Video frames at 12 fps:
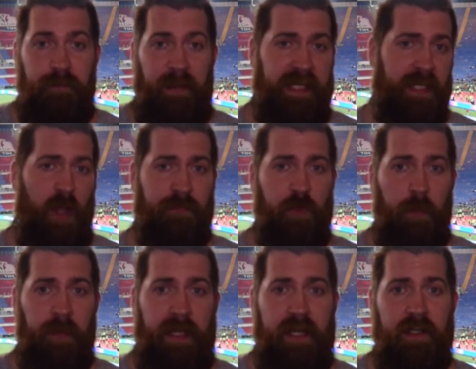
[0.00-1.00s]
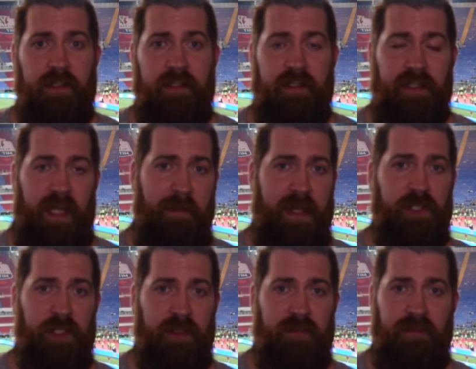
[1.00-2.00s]
Picking out a few players, I
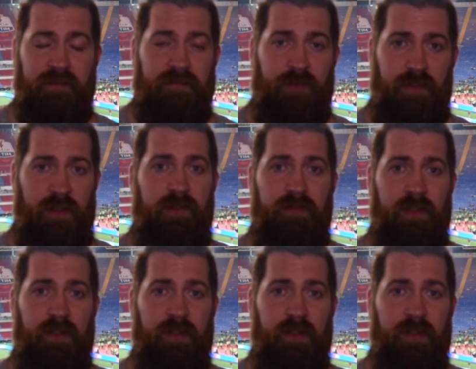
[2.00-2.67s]
mentioned the,